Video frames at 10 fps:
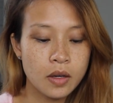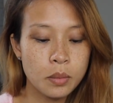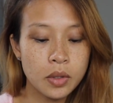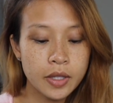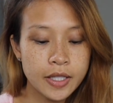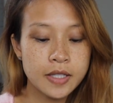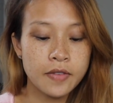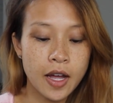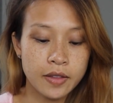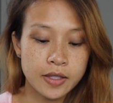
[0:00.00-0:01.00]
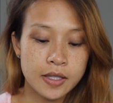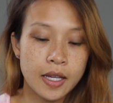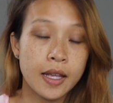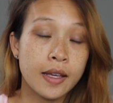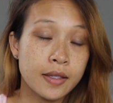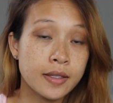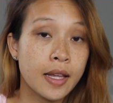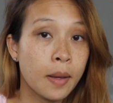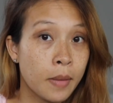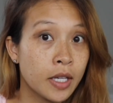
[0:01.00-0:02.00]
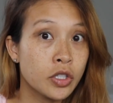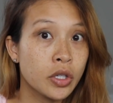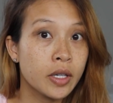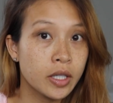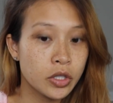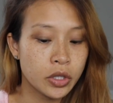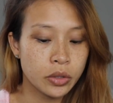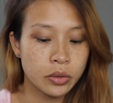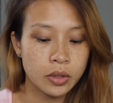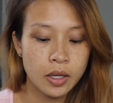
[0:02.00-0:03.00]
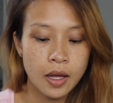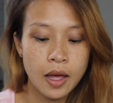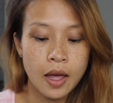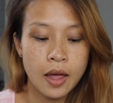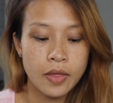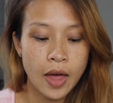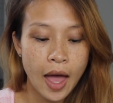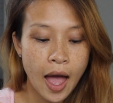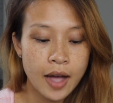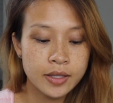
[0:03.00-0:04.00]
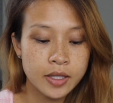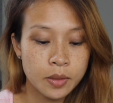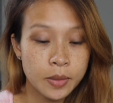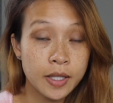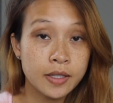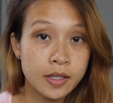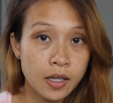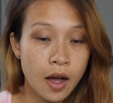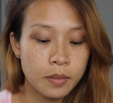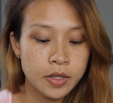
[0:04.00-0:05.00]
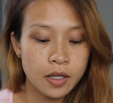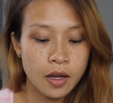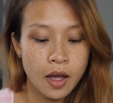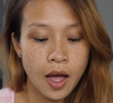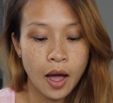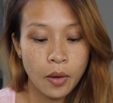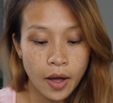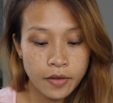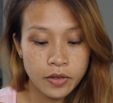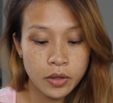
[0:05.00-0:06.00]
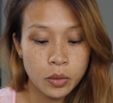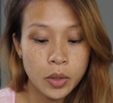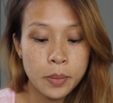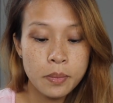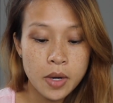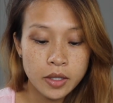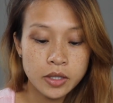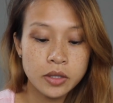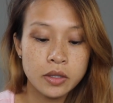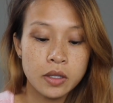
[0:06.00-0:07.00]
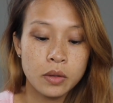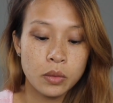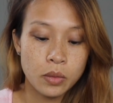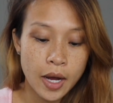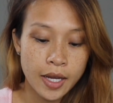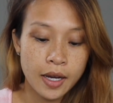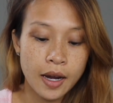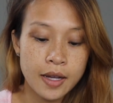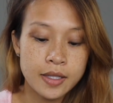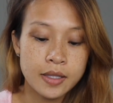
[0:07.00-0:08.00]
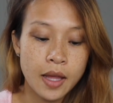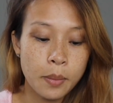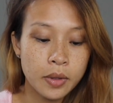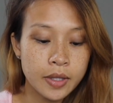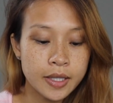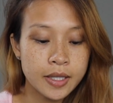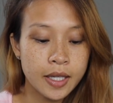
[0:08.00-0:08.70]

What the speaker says: Police violence is a major issue that has to be stopped. However, we must recognize that police